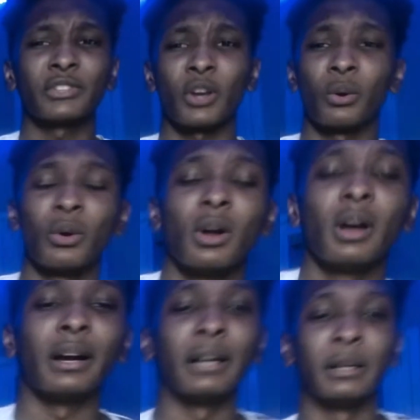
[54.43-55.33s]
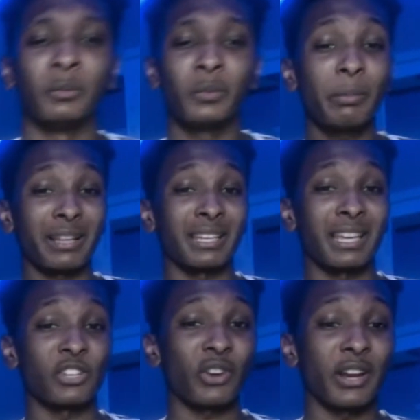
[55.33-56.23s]
So we about to
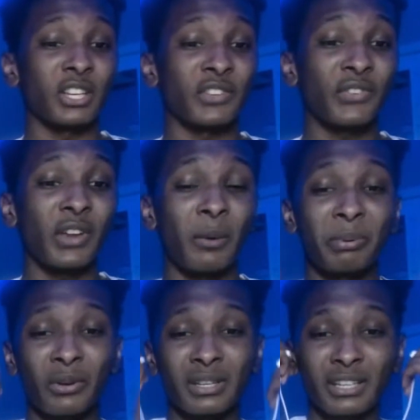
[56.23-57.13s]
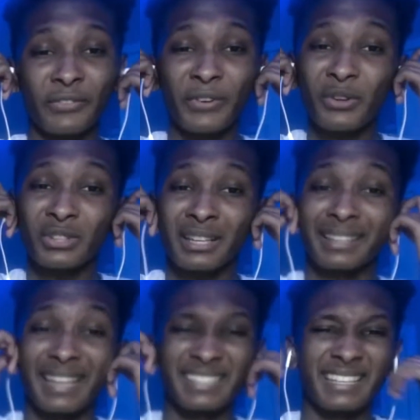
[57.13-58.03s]
get straight into this video. I'm putting these earphones on.
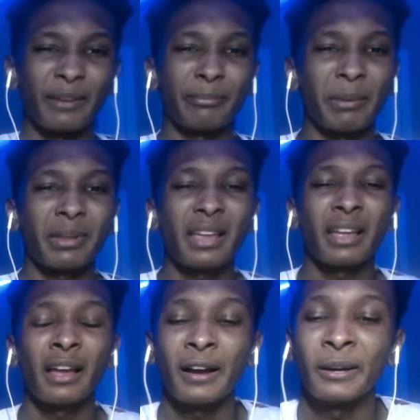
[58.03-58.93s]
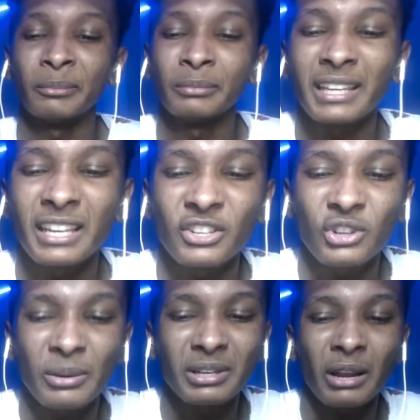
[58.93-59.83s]
Let's get it, baby. Link in
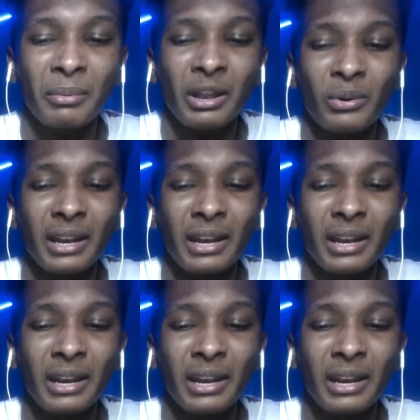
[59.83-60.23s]
description down below.